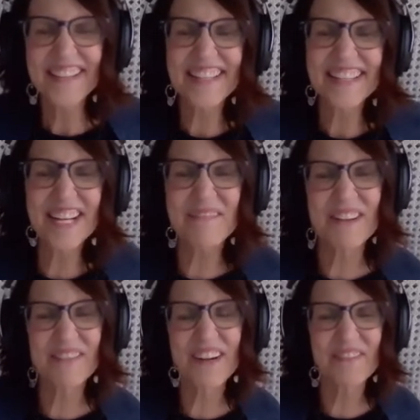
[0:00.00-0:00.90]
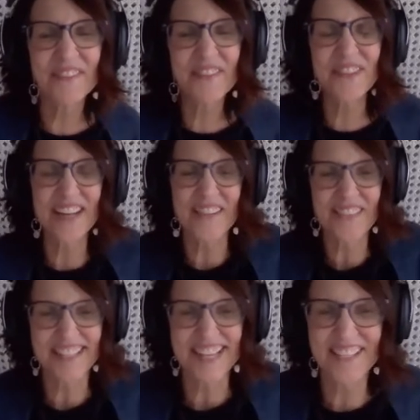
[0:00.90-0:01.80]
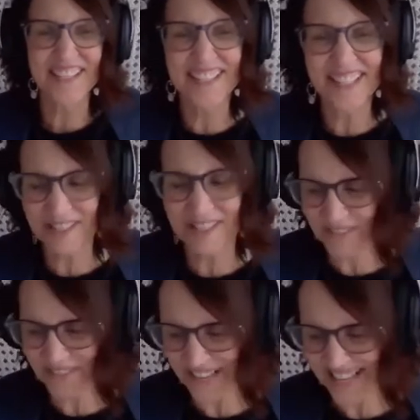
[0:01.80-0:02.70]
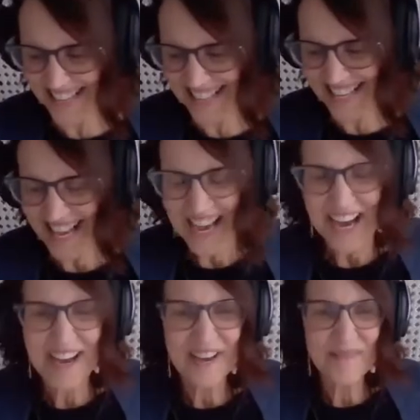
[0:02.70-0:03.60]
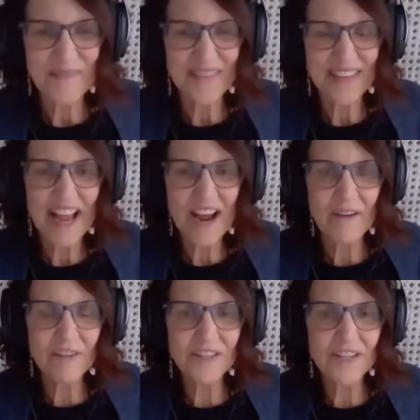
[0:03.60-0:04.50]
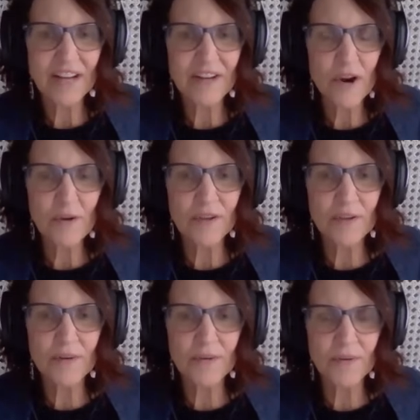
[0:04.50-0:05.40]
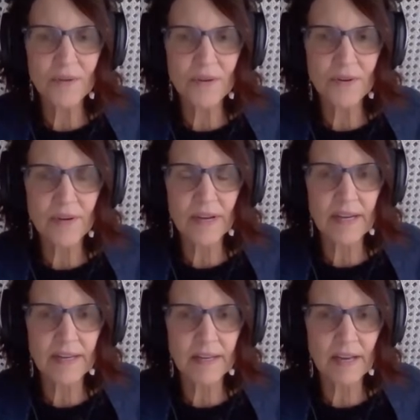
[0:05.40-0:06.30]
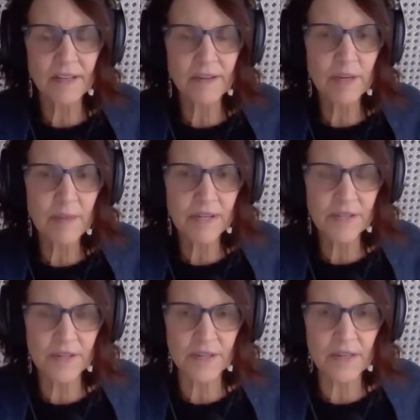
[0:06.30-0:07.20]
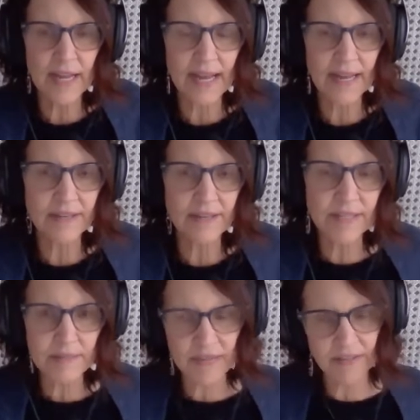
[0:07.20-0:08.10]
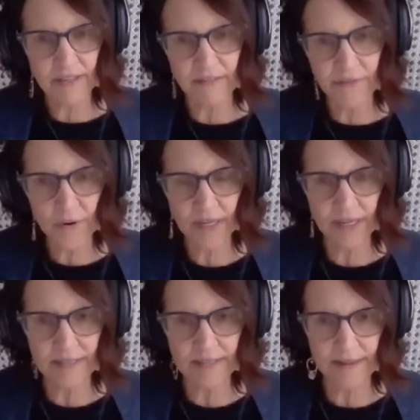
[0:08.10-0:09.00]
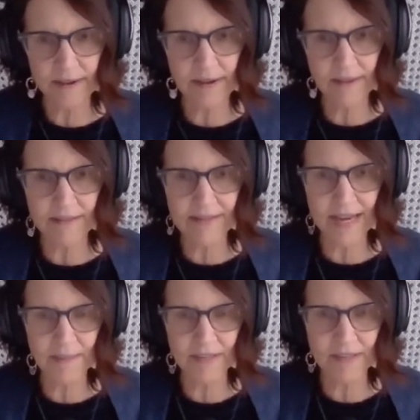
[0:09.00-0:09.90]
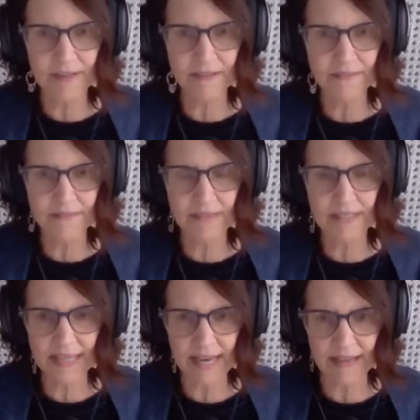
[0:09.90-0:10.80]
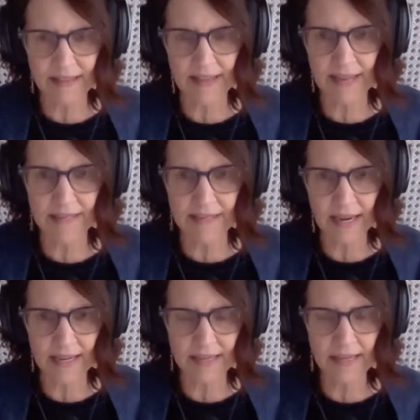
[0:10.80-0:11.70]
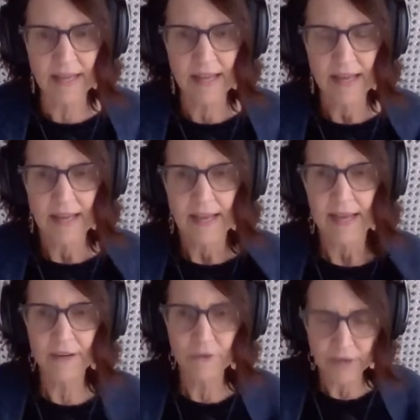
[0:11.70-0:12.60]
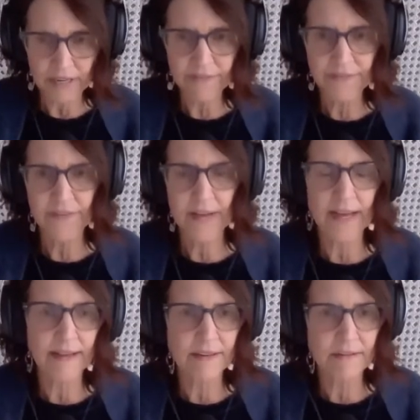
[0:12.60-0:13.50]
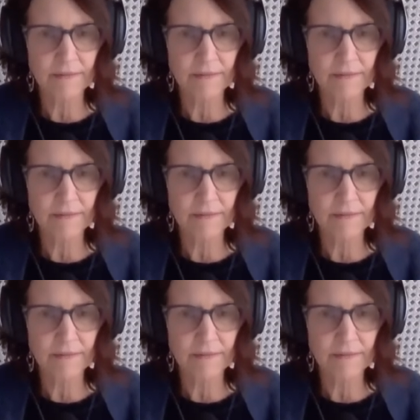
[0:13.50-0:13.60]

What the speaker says: this is going to be a very fluid conversation since we're friends. Now, Richard, I know you're a Unity minister, and you seem to have like a focus on the topic of death and dying and grief and